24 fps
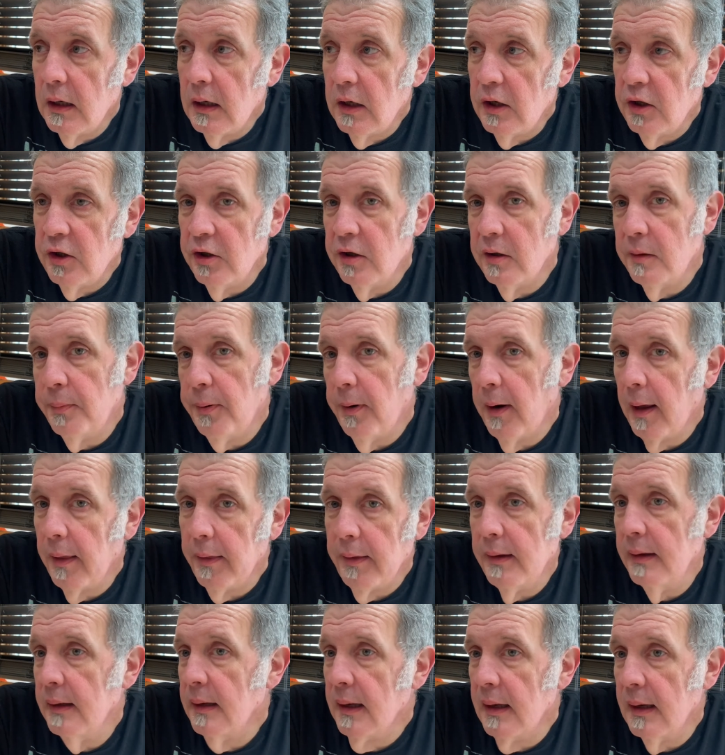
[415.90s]
you'd
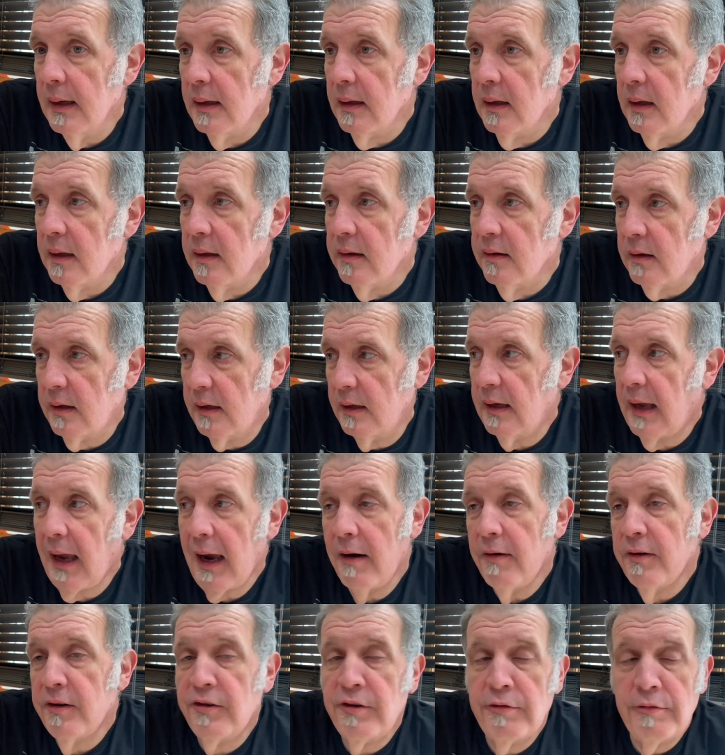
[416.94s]
probably get
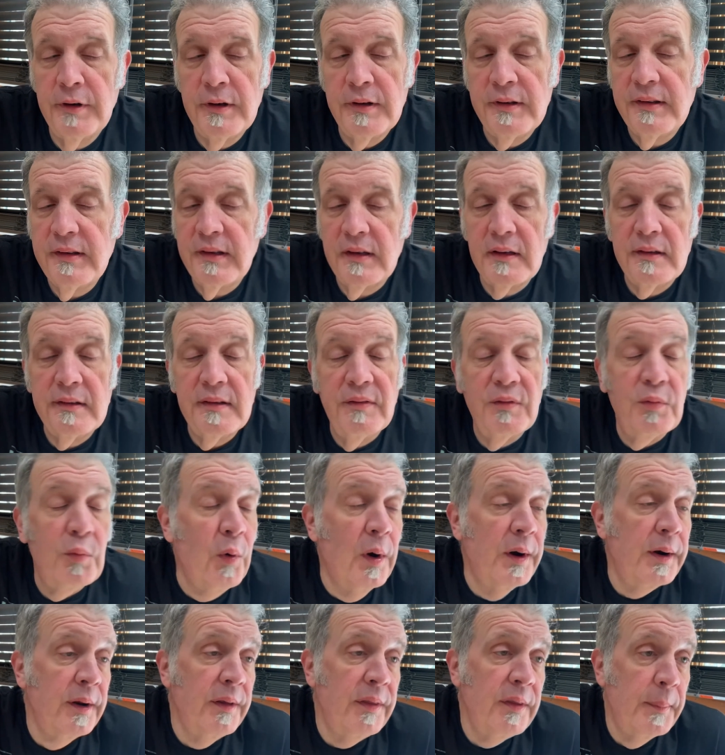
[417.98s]
characteristics of
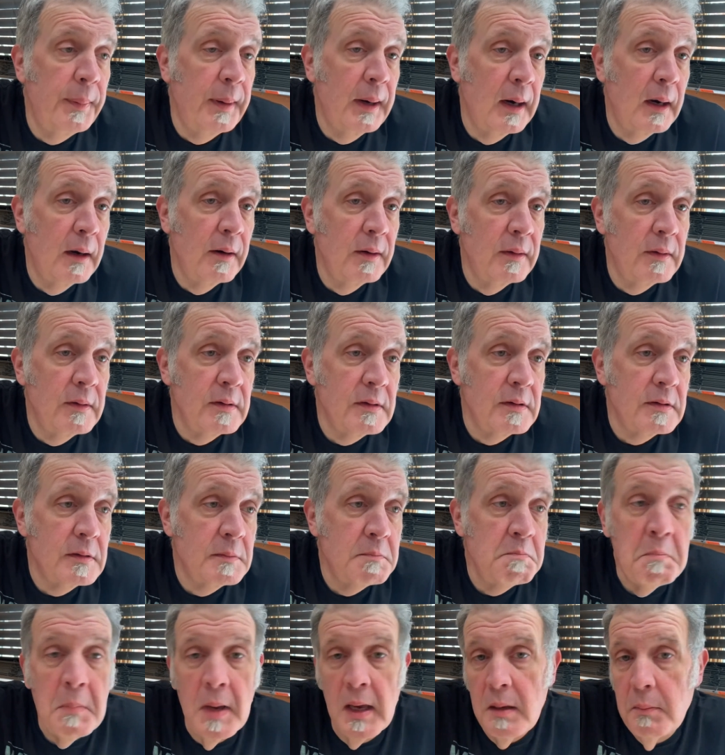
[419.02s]
one of the parents,
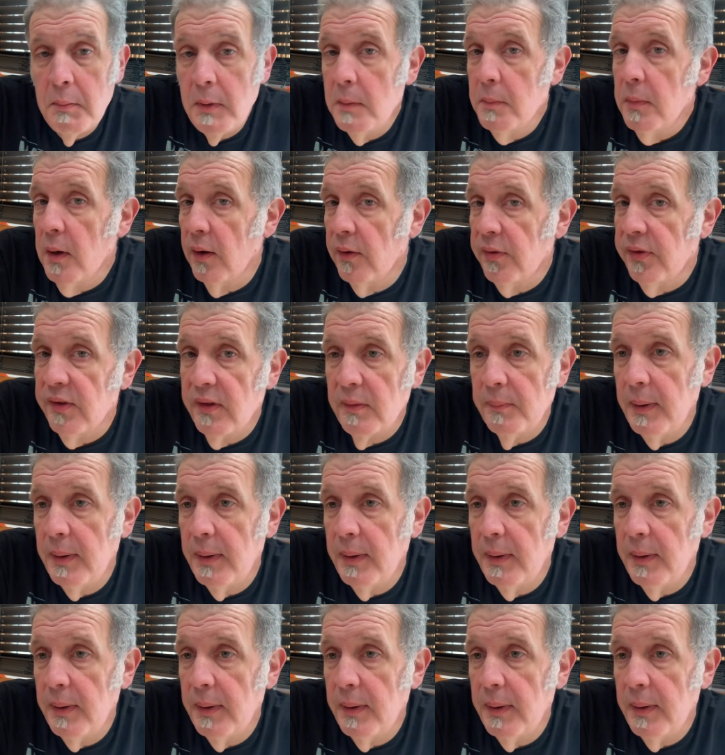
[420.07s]
maybe both of the